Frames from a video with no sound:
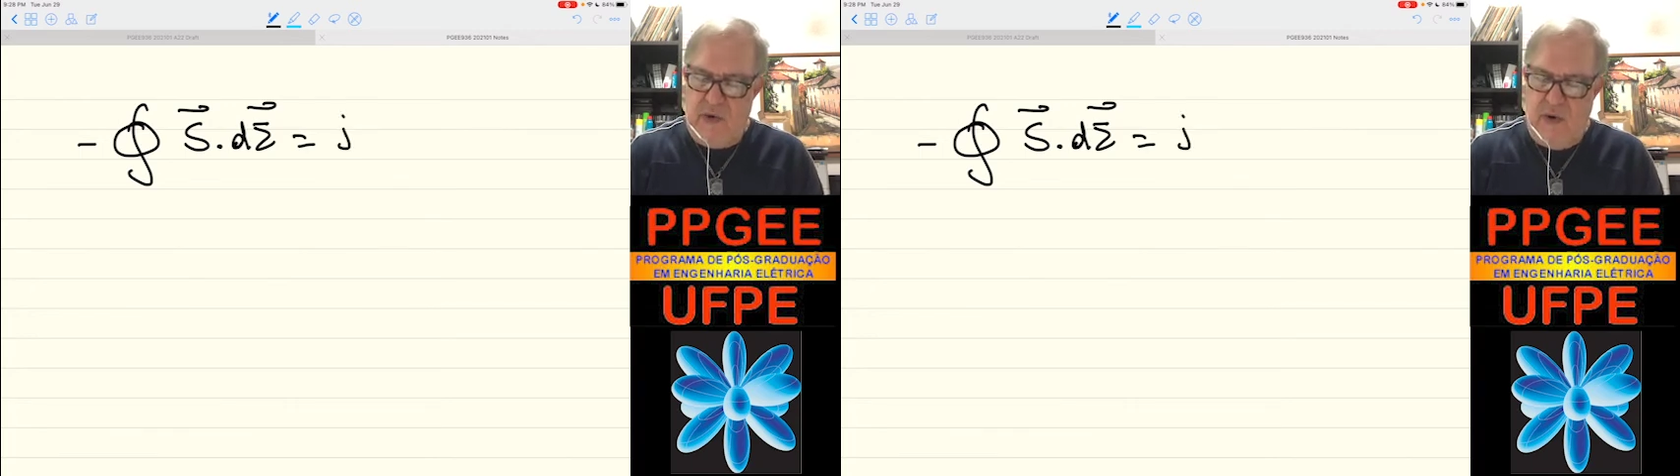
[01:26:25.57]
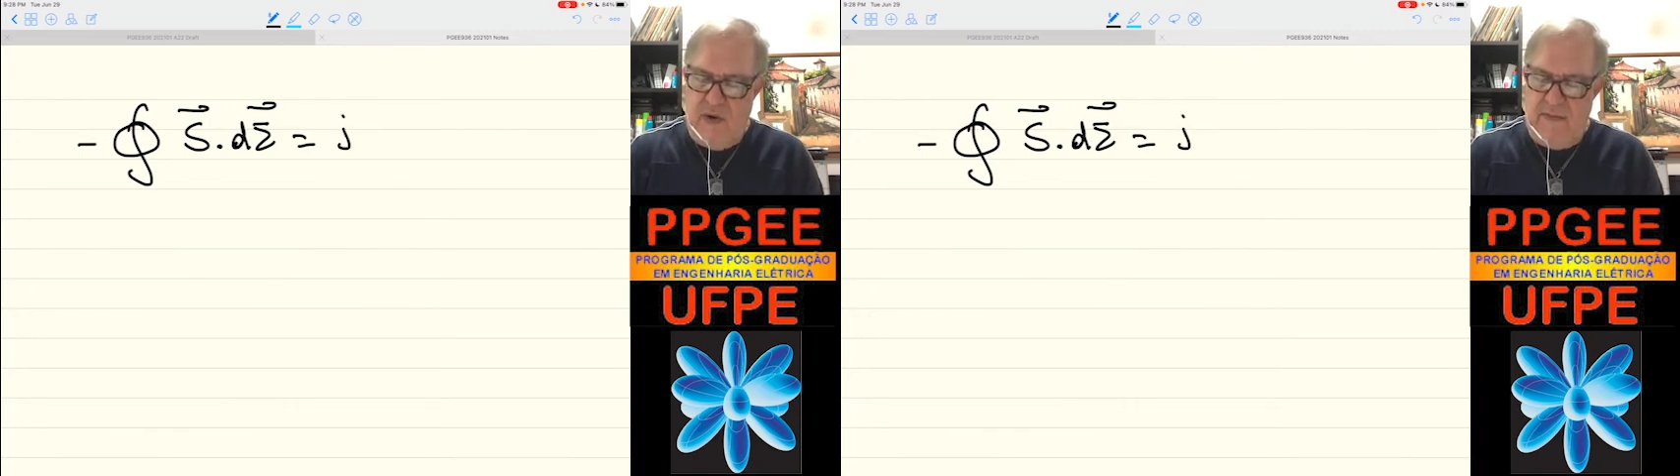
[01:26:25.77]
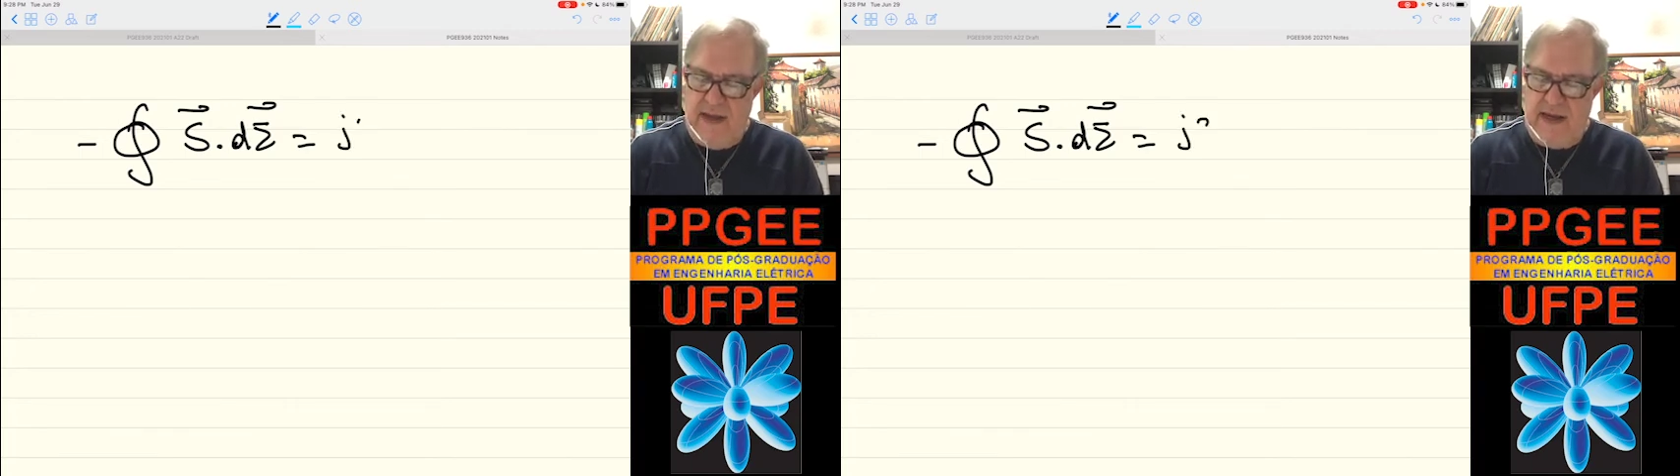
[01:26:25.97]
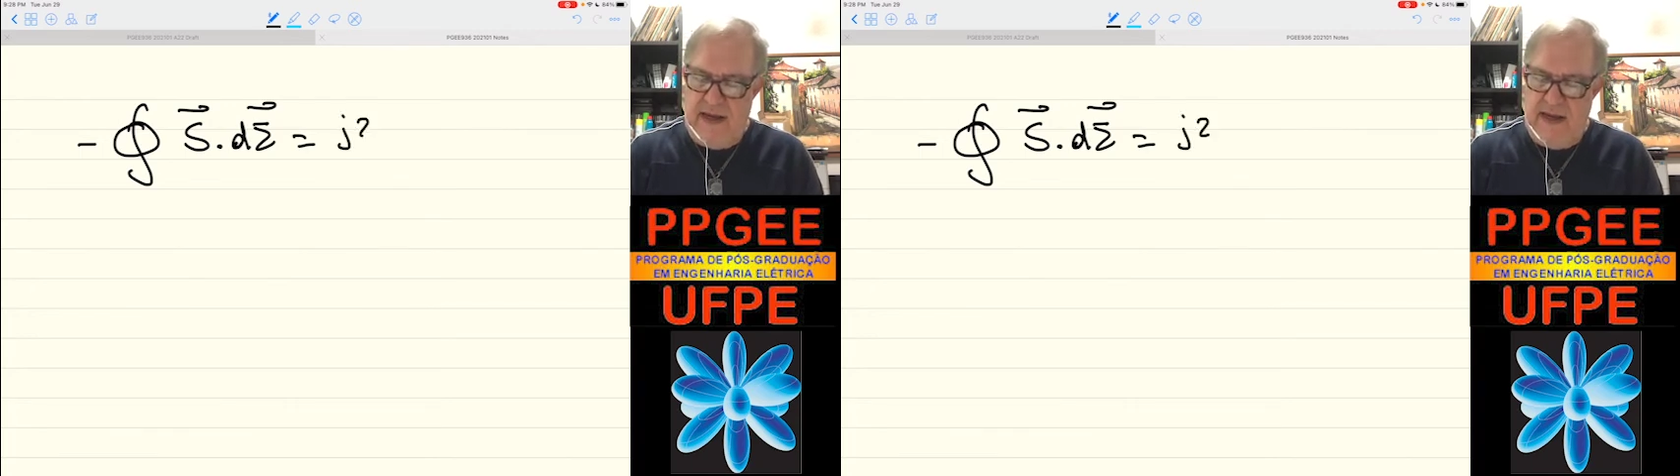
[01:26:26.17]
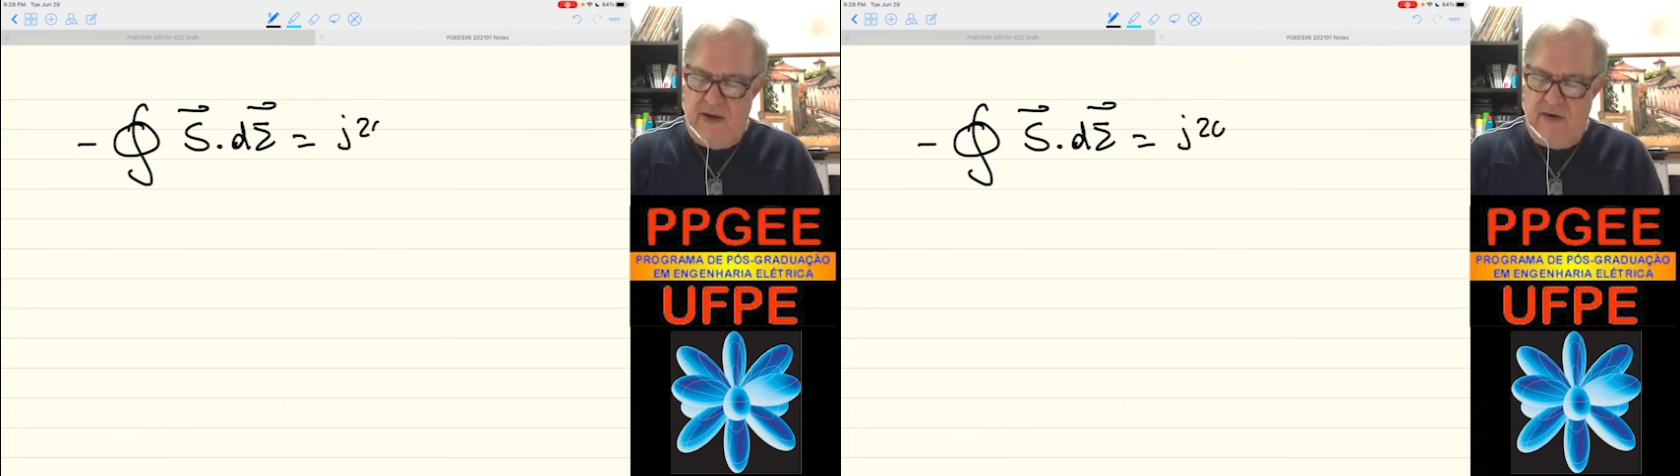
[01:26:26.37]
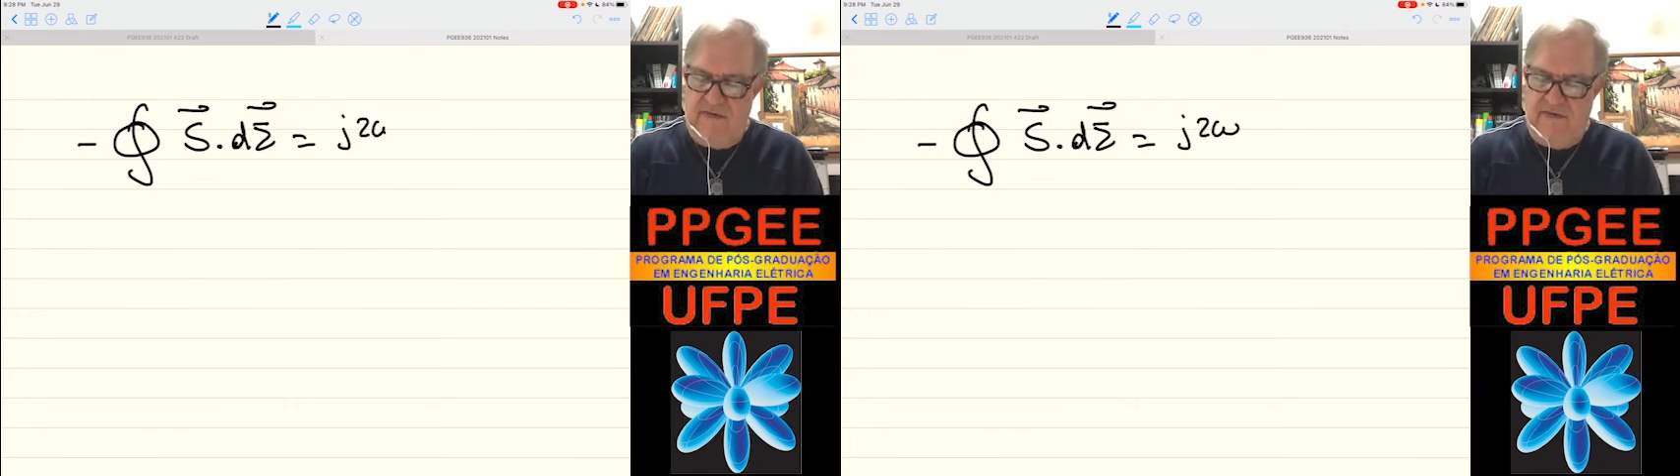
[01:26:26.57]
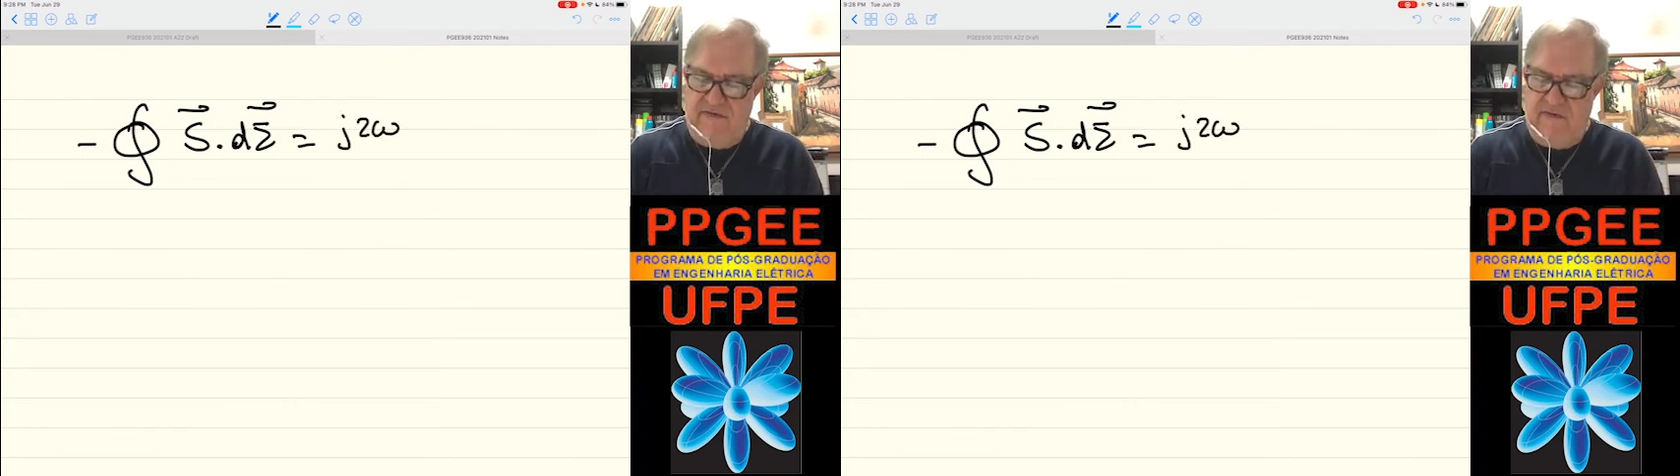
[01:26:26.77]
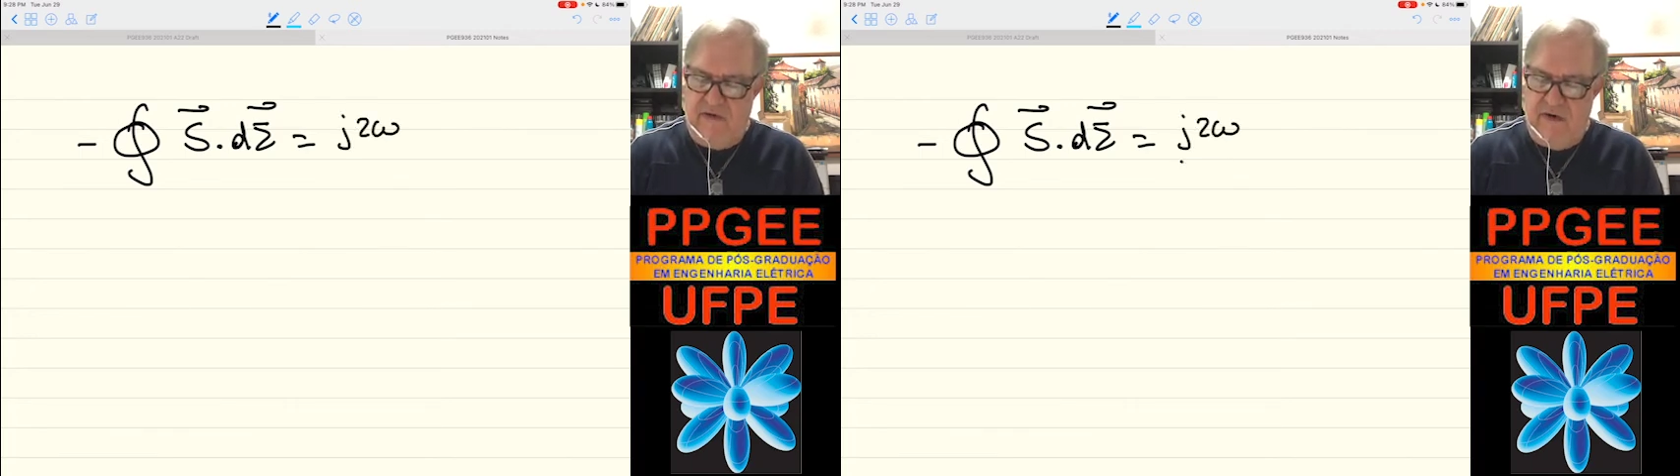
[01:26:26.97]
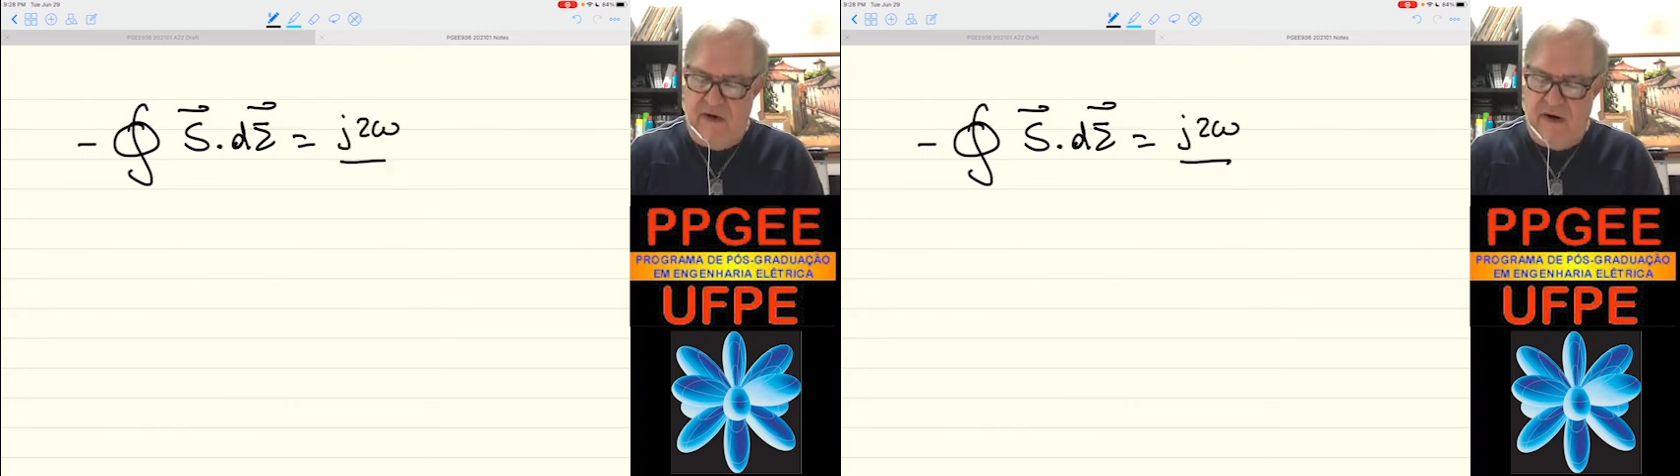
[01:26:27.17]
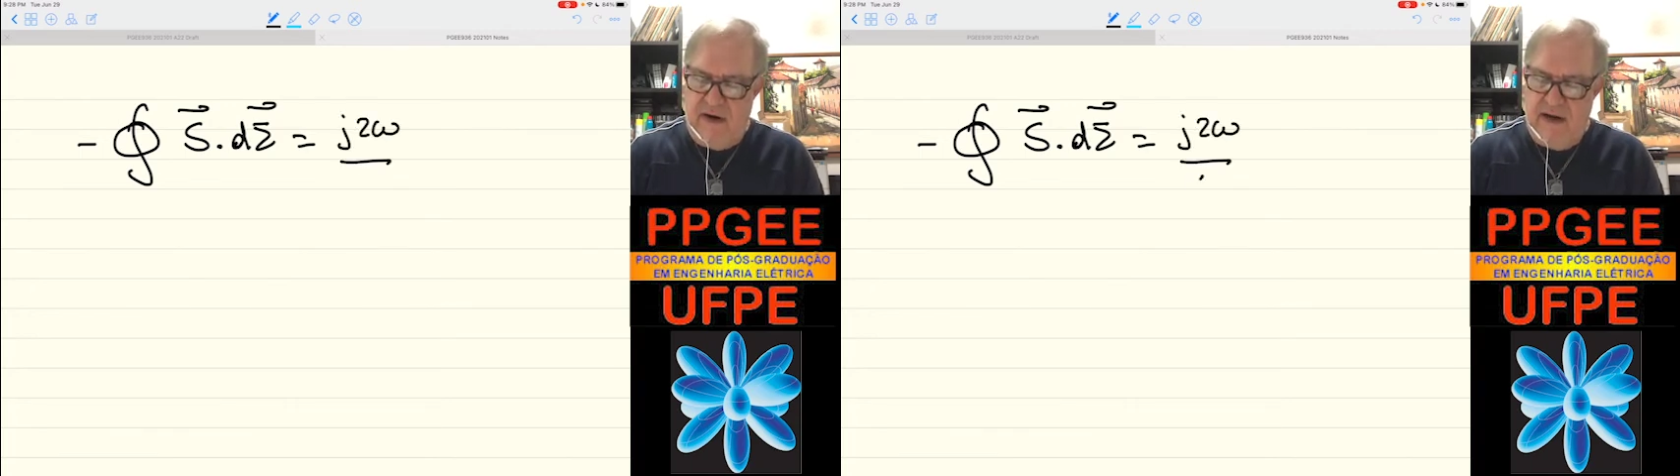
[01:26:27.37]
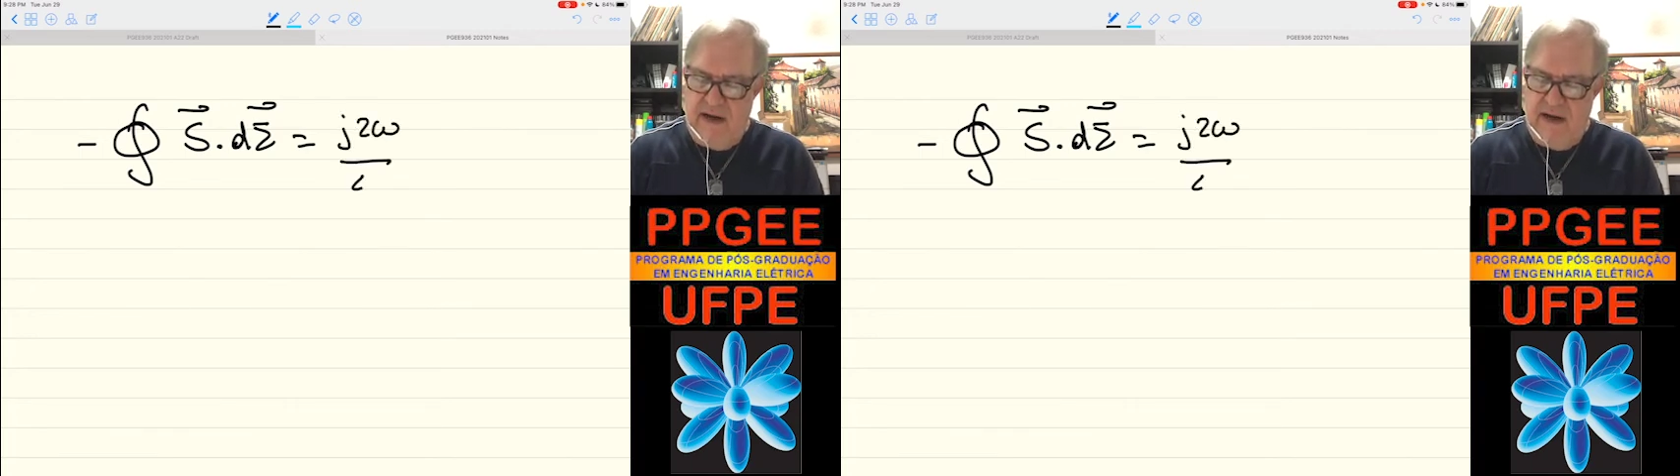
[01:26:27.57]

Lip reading: omega over 4